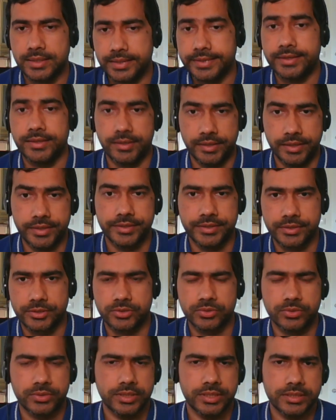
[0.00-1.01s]
in
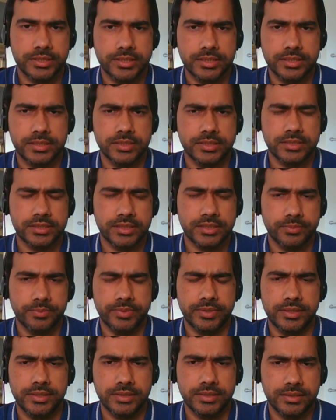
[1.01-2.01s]
London. So there's just
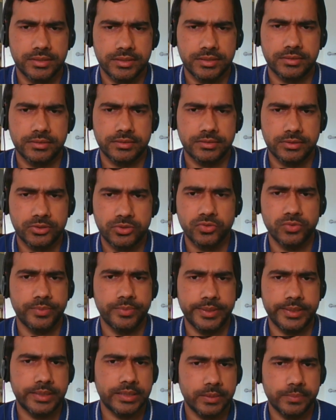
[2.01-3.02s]
simply too
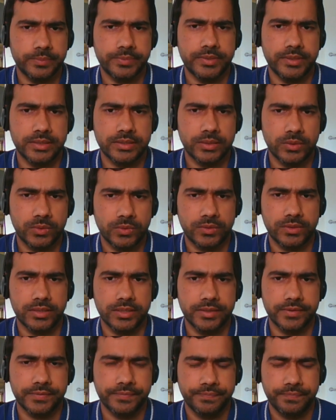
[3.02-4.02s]
many companies out
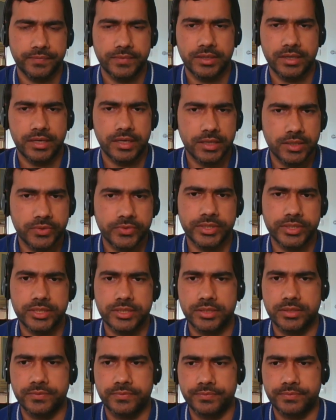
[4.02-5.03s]
there.
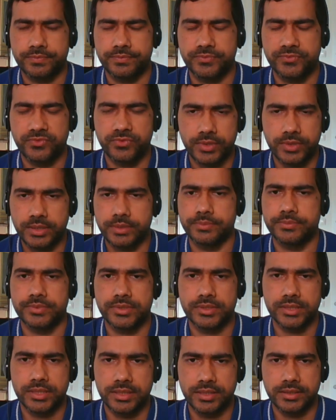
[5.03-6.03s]
Hundreds of
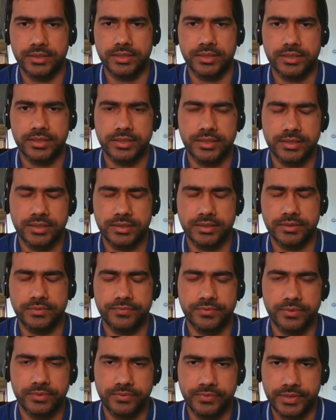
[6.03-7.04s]
firms
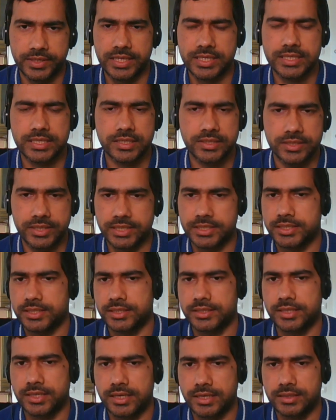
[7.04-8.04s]
from the financial
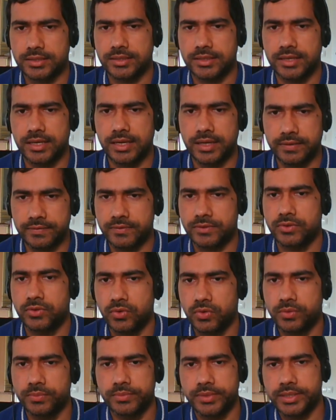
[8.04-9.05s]
sector have the
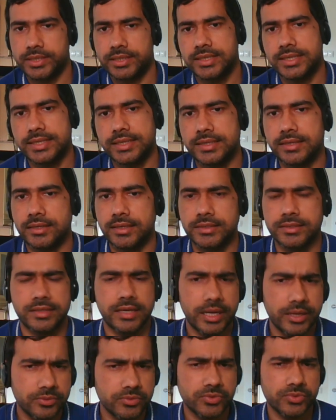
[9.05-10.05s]
home in
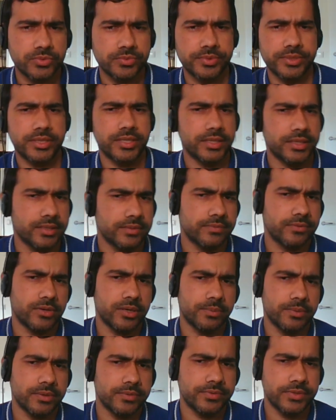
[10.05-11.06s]
London. I used to be there a
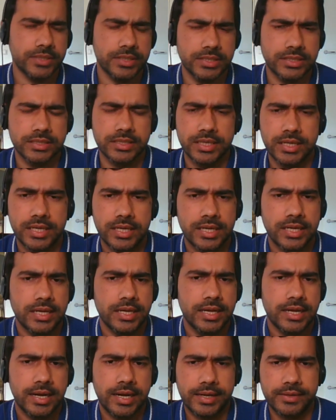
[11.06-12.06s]
couple of years.
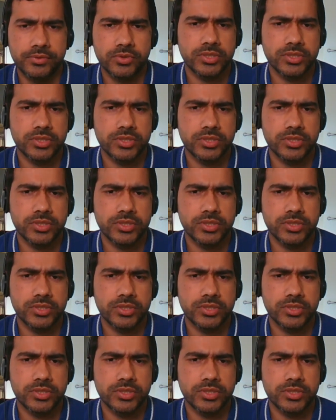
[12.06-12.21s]
I